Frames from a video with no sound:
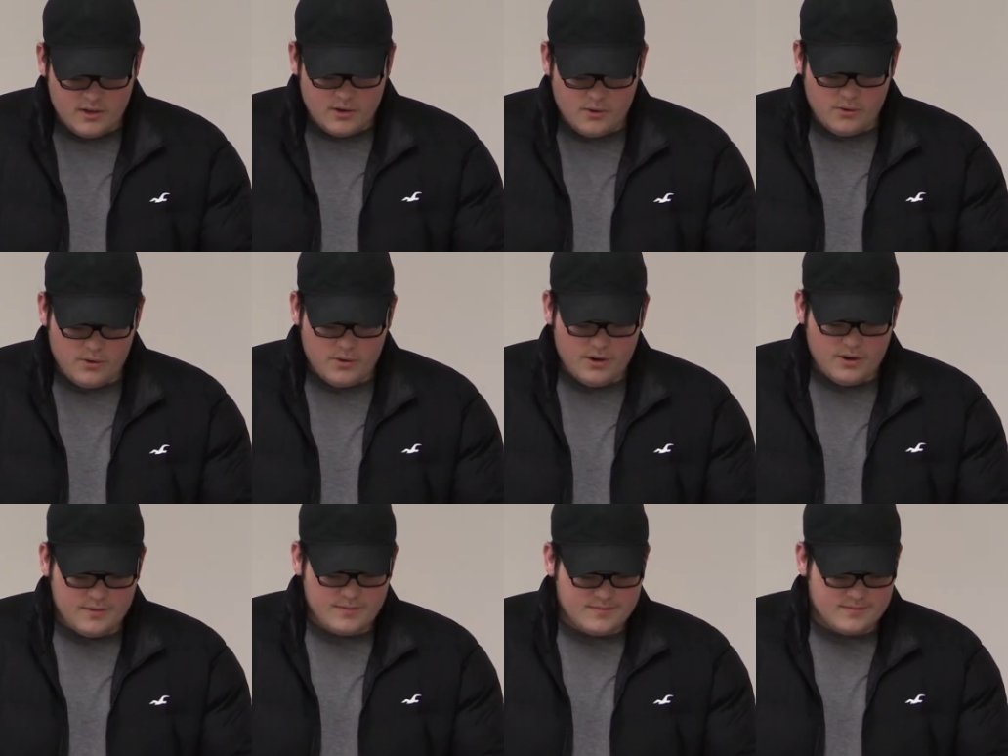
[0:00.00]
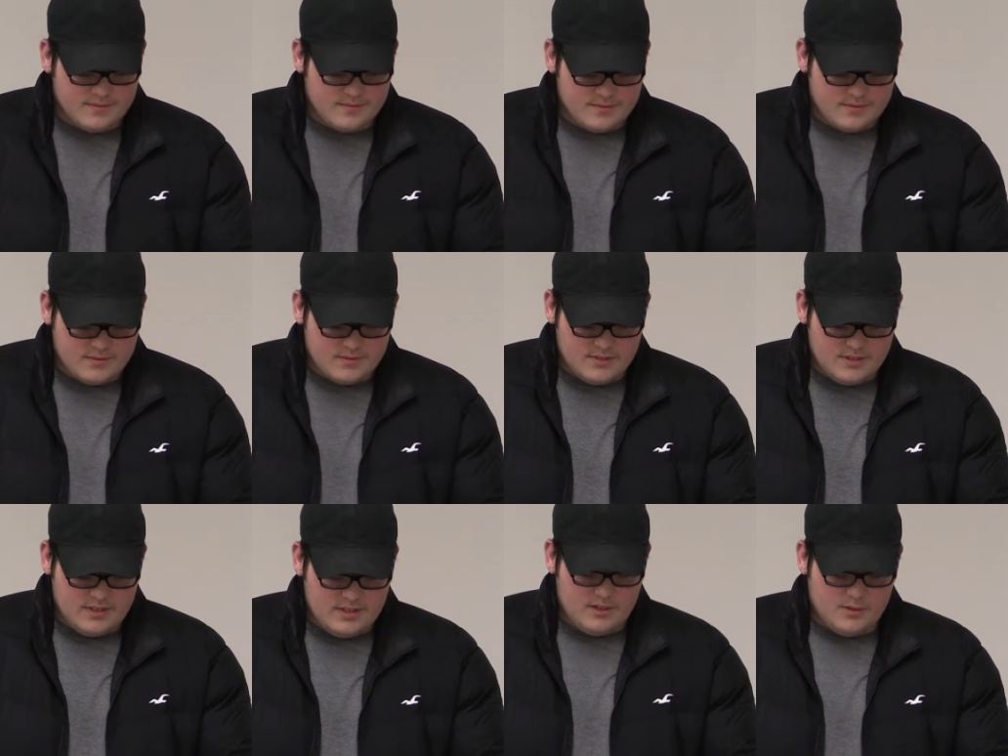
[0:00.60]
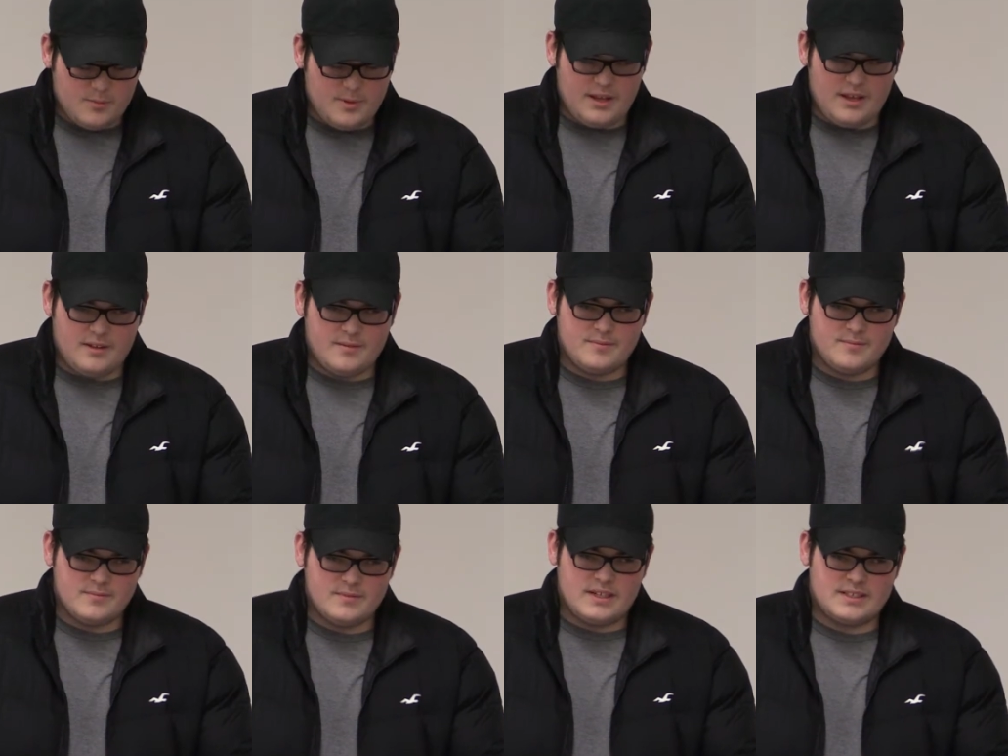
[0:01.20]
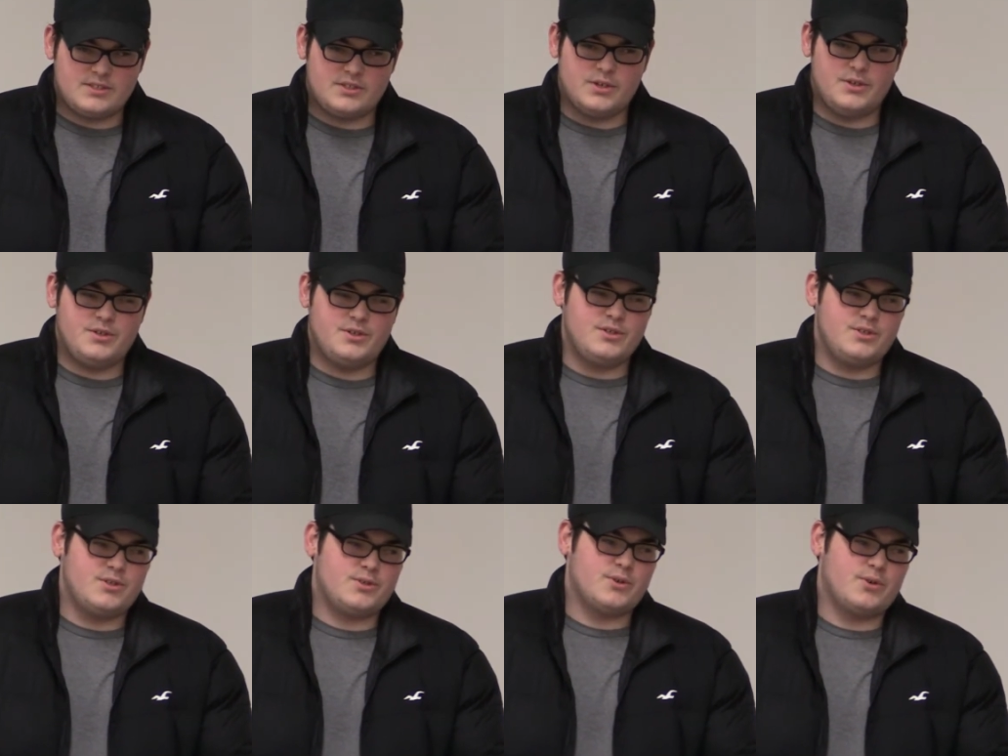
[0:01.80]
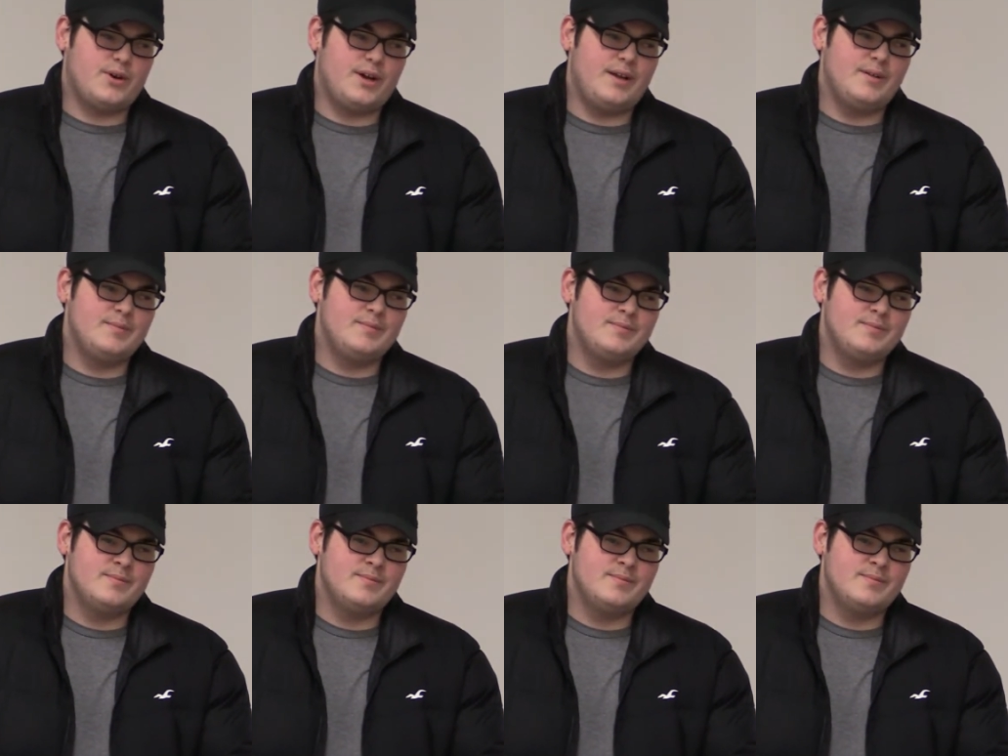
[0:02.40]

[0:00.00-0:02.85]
from Or you'll be on search and destroy,